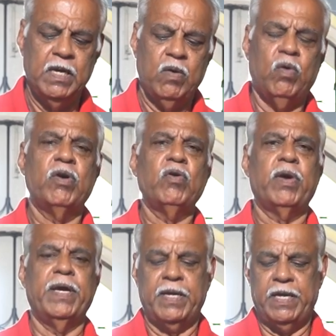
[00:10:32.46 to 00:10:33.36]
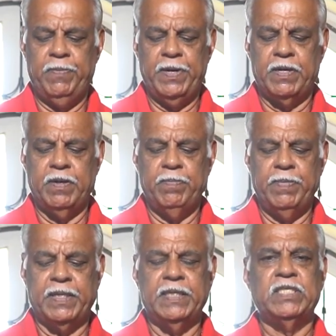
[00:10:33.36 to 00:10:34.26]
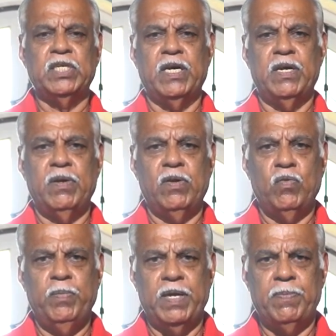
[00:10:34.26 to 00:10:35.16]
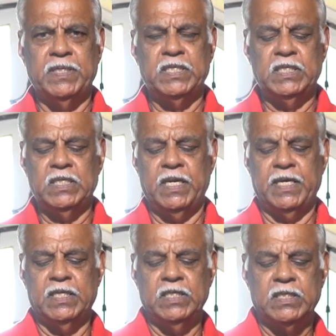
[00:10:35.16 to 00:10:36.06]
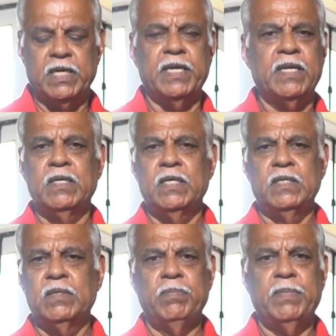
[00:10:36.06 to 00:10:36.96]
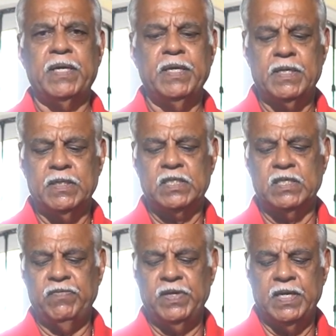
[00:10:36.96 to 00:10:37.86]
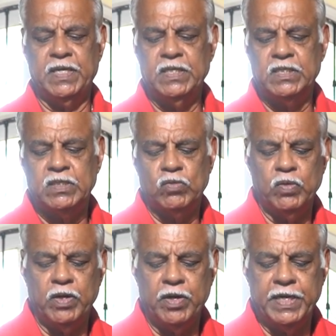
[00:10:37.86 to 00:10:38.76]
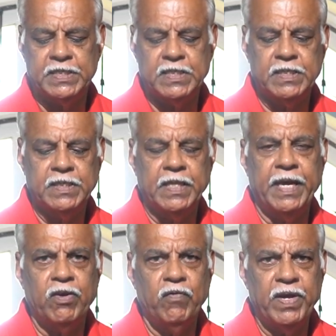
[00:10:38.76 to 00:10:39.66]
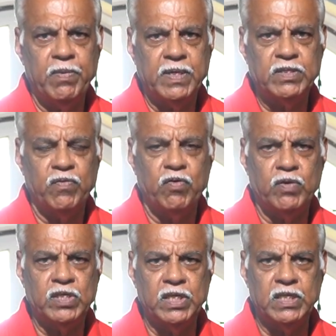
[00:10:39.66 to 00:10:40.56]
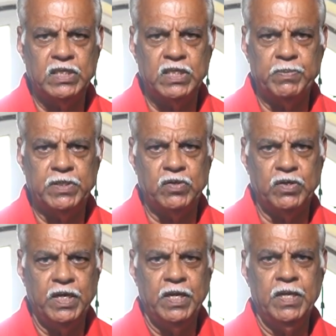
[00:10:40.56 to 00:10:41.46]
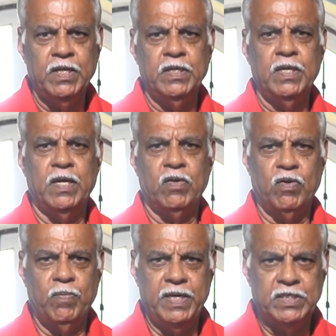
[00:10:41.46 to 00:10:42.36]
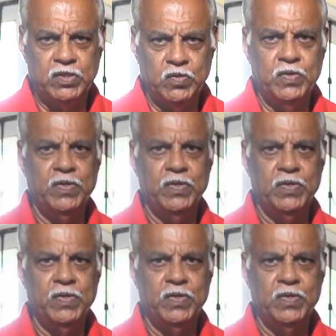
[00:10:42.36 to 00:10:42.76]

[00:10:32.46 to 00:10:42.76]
Or you can make the chicken into big pieces like this and serve it like this to your guests. Thank you very much for watching this episode, and God bless you.